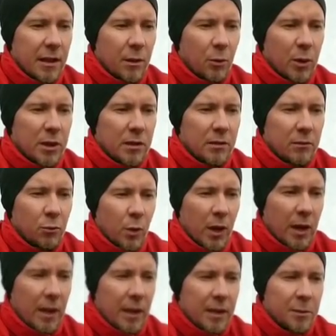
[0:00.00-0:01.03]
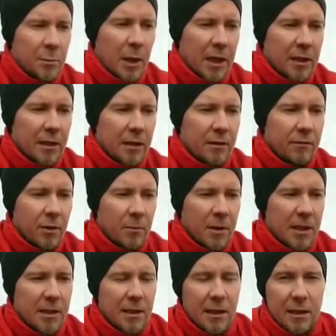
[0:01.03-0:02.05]
It wasn't what I expected from
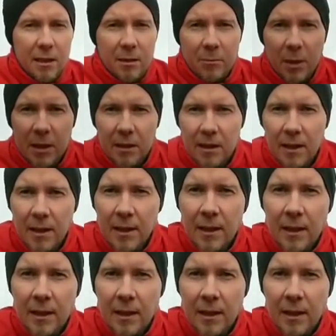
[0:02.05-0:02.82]
this disc, but